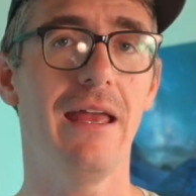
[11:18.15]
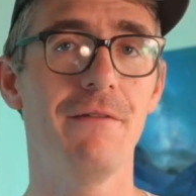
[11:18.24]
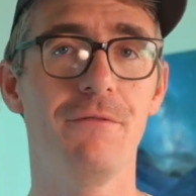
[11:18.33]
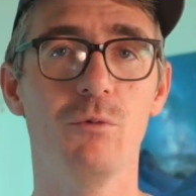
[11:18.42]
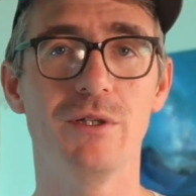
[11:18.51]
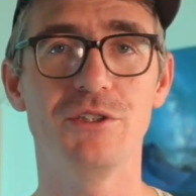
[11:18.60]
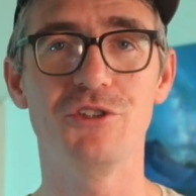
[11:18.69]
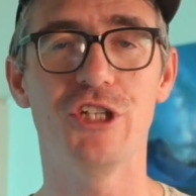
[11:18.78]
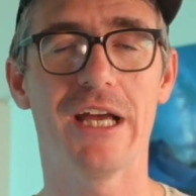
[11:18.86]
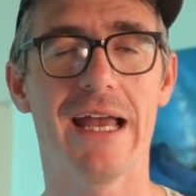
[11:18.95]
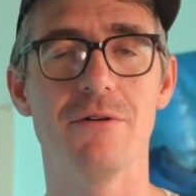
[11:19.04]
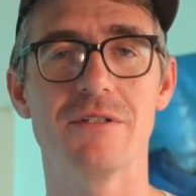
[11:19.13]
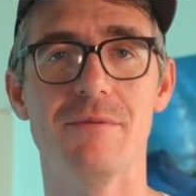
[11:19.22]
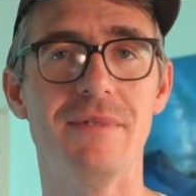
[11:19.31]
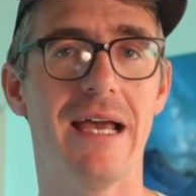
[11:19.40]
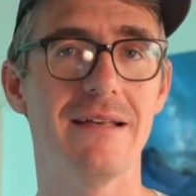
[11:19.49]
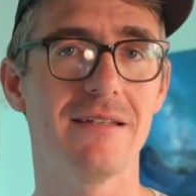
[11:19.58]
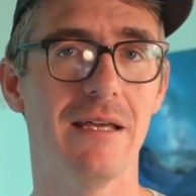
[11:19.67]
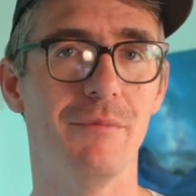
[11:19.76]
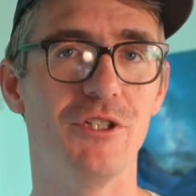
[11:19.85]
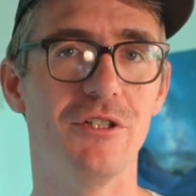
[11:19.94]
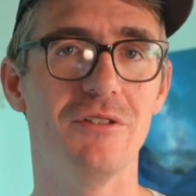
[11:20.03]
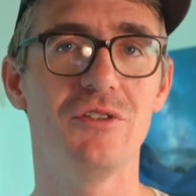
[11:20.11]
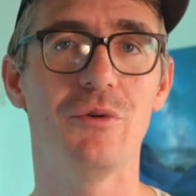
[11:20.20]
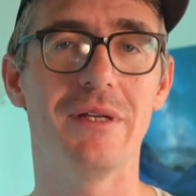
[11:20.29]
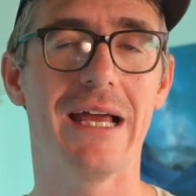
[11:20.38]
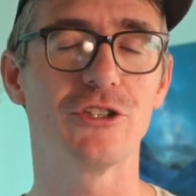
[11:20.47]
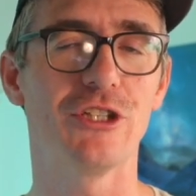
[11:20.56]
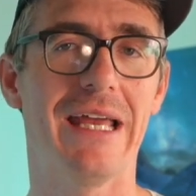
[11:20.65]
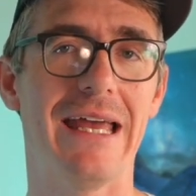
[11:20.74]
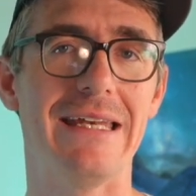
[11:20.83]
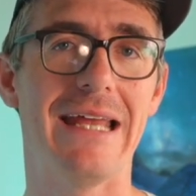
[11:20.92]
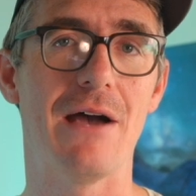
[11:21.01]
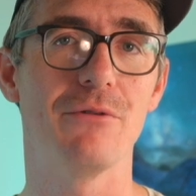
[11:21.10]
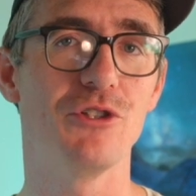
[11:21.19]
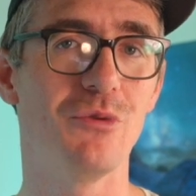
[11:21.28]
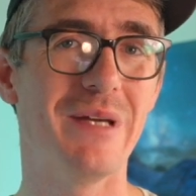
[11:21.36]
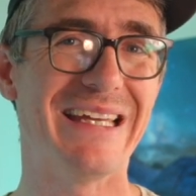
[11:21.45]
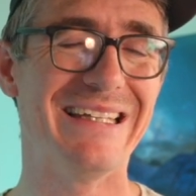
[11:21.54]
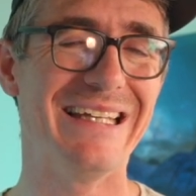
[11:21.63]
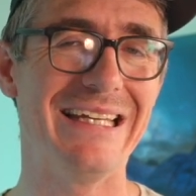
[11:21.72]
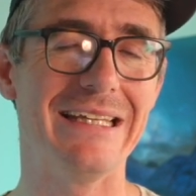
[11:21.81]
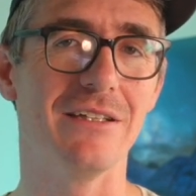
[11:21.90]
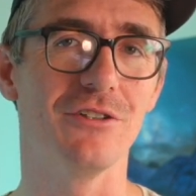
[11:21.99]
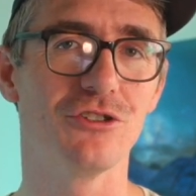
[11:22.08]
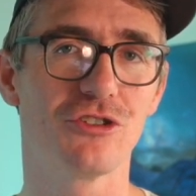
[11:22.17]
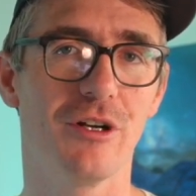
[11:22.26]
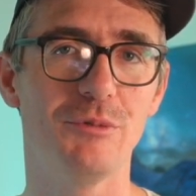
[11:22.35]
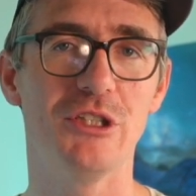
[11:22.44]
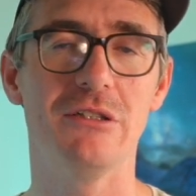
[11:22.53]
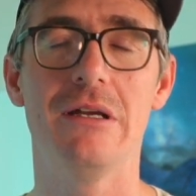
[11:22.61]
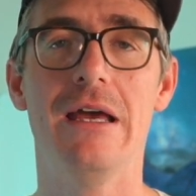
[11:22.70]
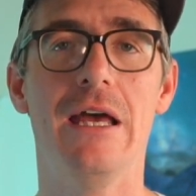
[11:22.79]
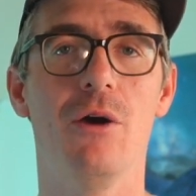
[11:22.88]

If you want to check out some test images, you can actually head down to a link in the description